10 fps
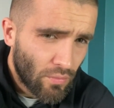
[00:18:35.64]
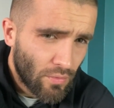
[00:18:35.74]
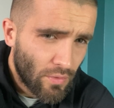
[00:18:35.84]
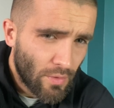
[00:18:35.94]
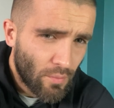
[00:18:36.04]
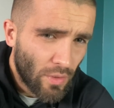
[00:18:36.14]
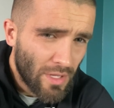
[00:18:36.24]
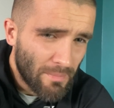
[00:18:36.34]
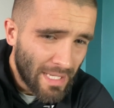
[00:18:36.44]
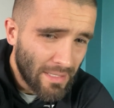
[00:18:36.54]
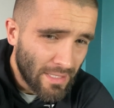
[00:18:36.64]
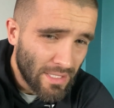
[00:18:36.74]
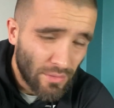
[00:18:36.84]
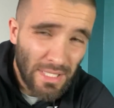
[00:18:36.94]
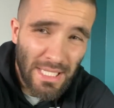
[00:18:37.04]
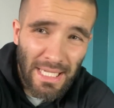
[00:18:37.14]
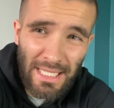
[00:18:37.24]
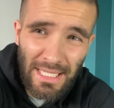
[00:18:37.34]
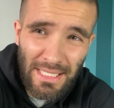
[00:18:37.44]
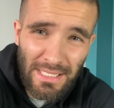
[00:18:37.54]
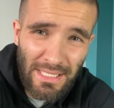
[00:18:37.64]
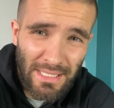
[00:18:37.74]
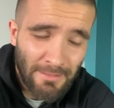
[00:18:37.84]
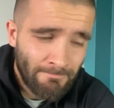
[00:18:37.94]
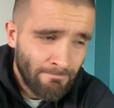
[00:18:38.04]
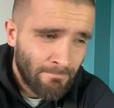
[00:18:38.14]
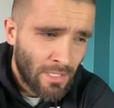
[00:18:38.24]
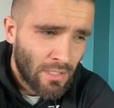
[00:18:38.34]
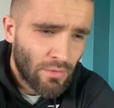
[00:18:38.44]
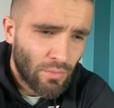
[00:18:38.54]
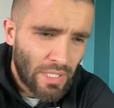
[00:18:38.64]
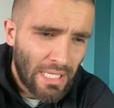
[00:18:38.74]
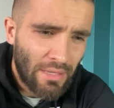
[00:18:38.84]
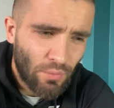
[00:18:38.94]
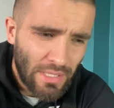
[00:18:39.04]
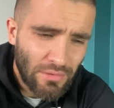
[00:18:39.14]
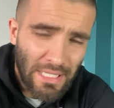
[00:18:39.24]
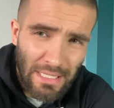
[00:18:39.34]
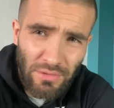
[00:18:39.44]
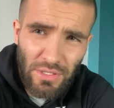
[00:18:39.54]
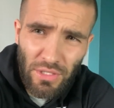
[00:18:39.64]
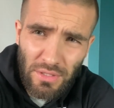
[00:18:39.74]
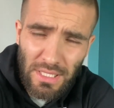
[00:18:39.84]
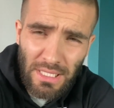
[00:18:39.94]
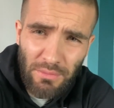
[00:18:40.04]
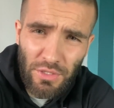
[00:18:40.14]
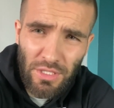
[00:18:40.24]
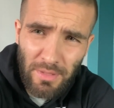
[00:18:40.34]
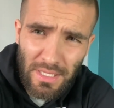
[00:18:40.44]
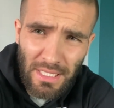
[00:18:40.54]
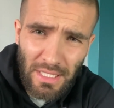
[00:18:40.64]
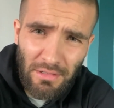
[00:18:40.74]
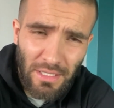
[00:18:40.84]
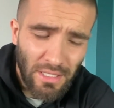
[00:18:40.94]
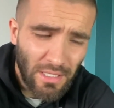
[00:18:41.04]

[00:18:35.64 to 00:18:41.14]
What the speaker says: of the main things I would say is when you're getting wheeled down to go to sleep, which is a bit scary,